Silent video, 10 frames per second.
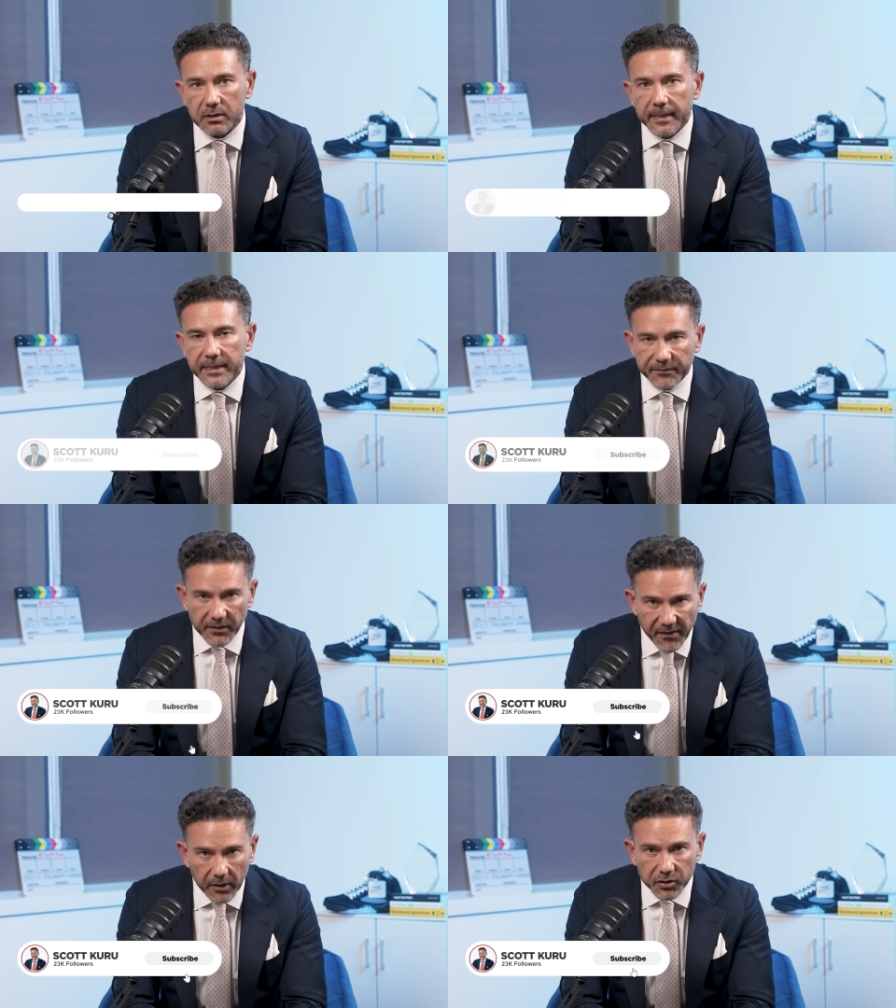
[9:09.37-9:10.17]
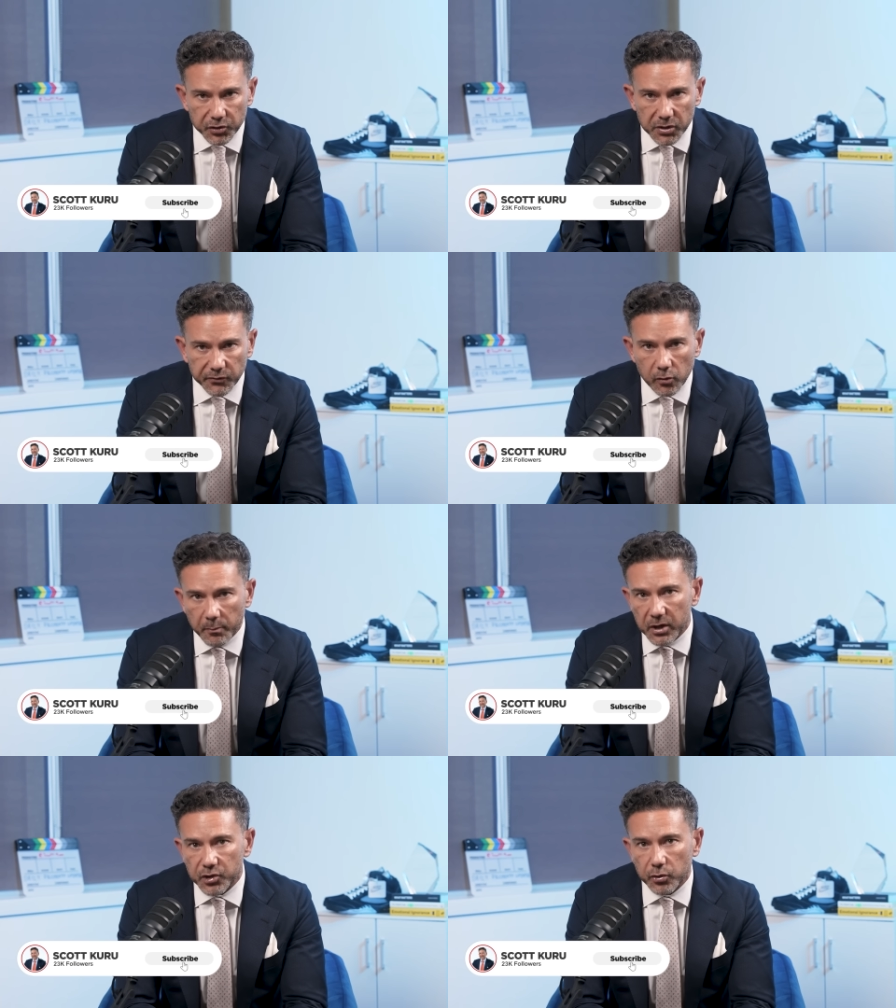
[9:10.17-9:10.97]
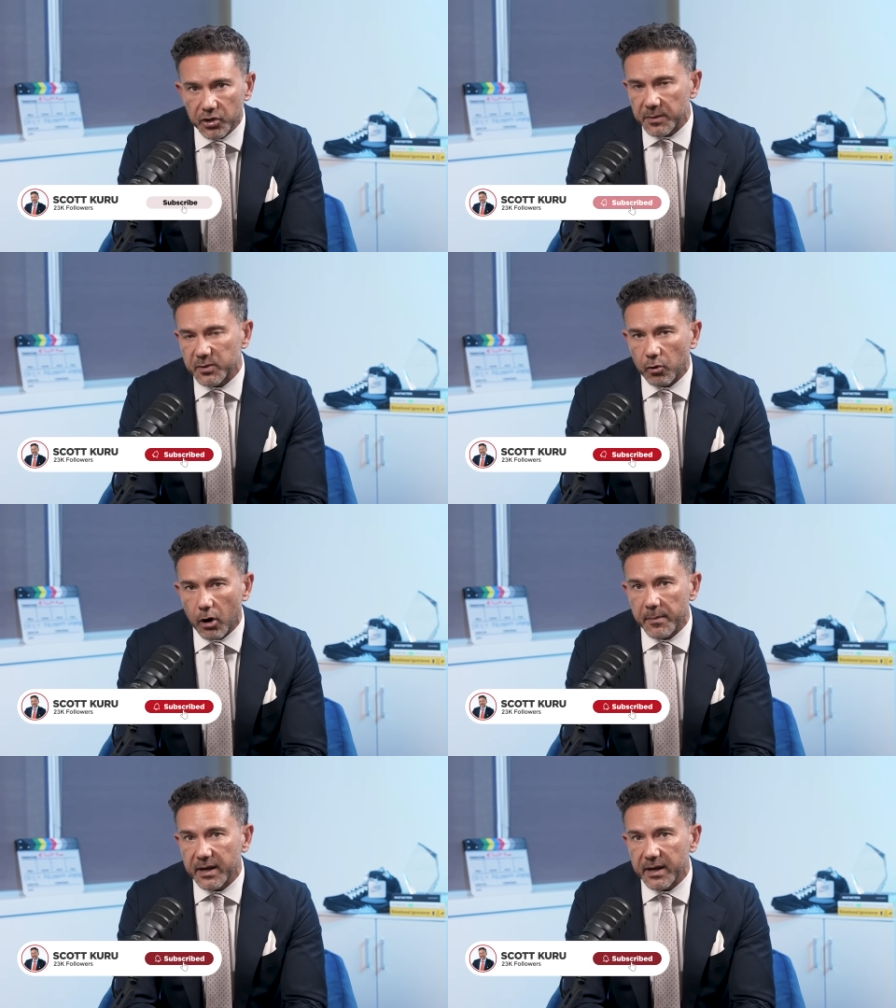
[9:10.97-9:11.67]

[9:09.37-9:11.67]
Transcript: Now, if you found this useful, make sure you subscribe and